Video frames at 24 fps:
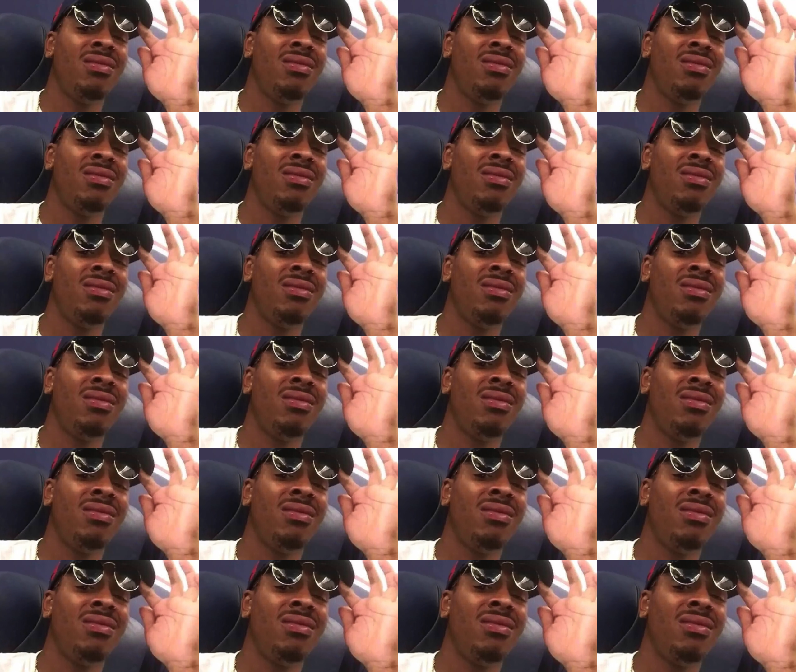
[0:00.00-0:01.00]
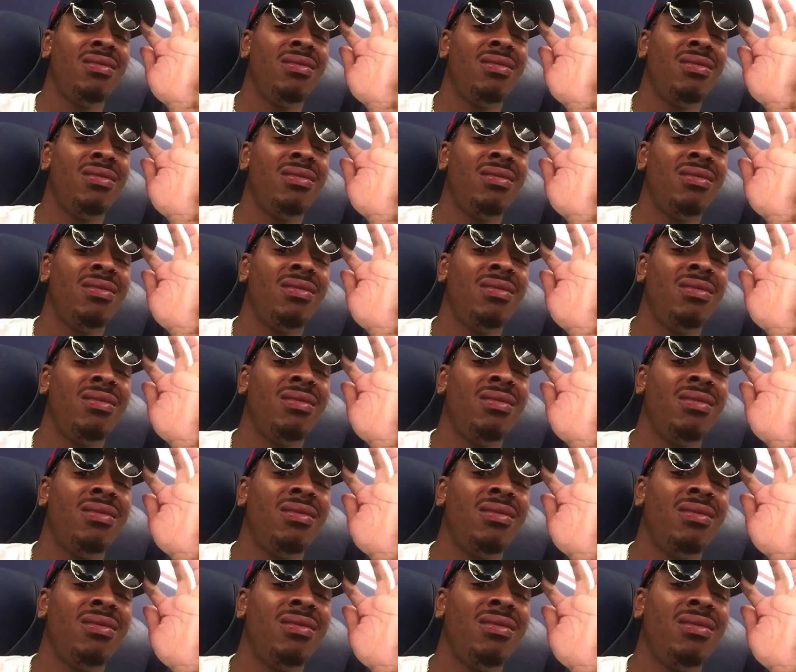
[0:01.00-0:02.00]

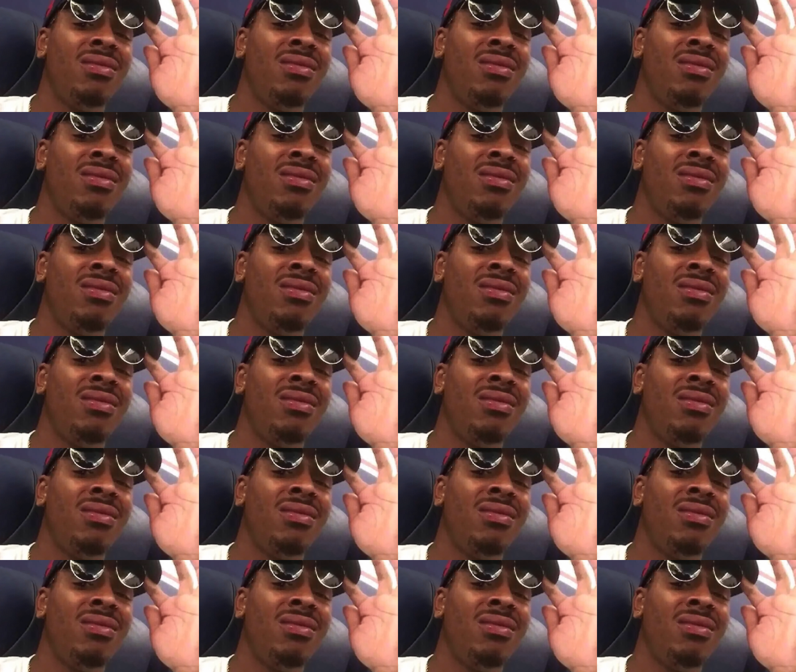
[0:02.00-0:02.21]
Nobody speaks.